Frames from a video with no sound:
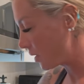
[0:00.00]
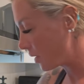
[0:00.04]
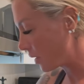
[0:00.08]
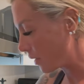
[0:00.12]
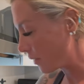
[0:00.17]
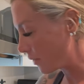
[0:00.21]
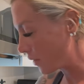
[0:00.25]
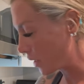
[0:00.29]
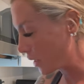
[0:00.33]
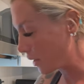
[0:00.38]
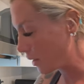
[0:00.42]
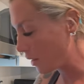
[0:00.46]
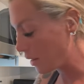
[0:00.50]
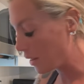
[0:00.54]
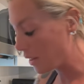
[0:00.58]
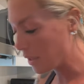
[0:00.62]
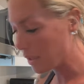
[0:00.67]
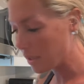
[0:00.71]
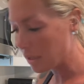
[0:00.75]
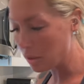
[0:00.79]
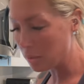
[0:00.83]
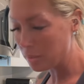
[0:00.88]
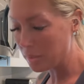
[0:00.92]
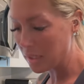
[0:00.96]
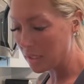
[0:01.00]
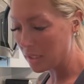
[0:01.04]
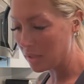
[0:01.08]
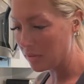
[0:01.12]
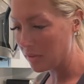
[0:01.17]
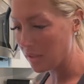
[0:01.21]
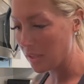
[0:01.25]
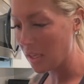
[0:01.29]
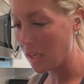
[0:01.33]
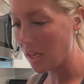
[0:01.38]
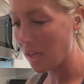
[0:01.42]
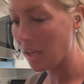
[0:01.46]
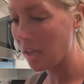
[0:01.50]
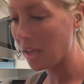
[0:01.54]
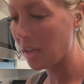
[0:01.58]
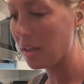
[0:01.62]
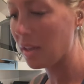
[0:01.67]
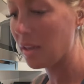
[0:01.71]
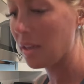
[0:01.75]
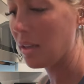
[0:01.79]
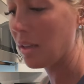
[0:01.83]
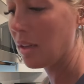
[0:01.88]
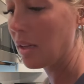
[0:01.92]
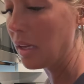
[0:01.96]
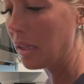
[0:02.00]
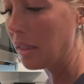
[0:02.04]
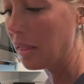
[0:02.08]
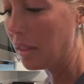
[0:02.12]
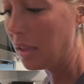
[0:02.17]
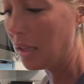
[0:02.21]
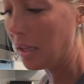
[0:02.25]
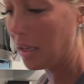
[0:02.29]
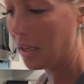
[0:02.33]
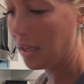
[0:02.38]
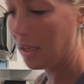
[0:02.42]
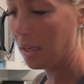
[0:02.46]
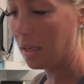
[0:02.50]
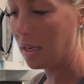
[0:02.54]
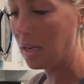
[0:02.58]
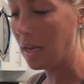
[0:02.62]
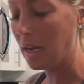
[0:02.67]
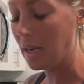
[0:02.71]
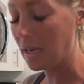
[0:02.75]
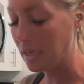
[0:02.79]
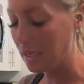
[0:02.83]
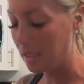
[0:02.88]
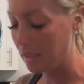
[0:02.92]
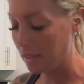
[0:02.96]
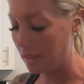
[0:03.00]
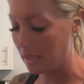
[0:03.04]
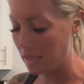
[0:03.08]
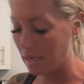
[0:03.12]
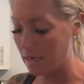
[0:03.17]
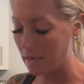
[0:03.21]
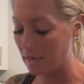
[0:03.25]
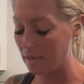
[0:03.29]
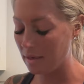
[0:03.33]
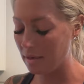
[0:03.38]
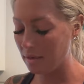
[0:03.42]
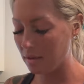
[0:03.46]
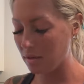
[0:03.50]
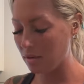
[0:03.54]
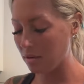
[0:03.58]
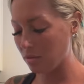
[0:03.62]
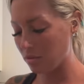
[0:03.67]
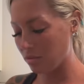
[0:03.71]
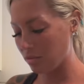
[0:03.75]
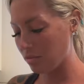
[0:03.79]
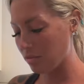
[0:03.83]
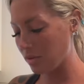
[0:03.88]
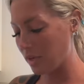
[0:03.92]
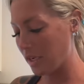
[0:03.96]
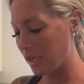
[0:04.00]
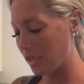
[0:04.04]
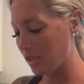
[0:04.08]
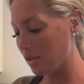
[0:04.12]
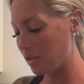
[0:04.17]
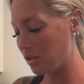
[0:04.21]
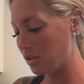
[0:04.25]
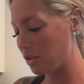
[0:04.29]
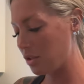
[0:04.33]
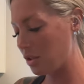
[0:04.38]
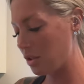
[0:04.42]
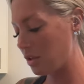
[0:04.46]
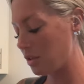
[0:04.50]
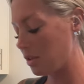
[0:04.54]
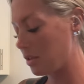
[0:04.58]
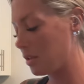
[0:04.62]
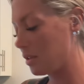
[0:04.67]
to give it a little bit of a kick and then add that ranch